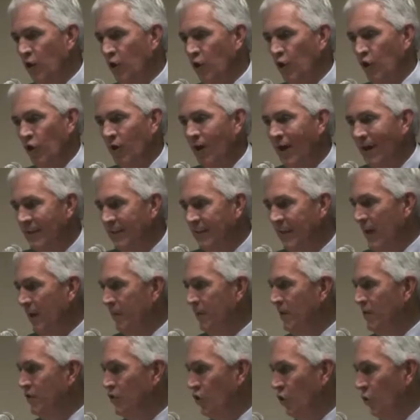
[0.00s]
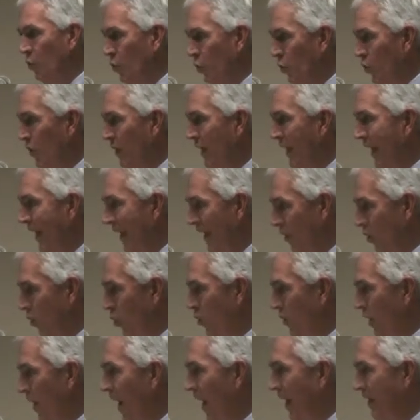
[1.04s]
you're not coming to work at
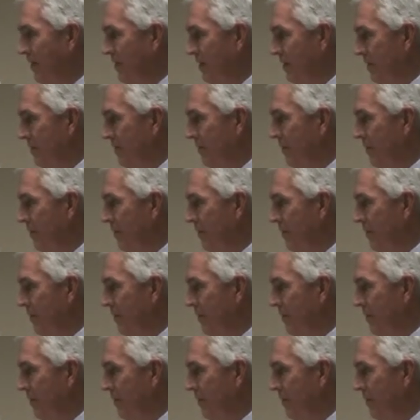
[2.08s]
ODOT.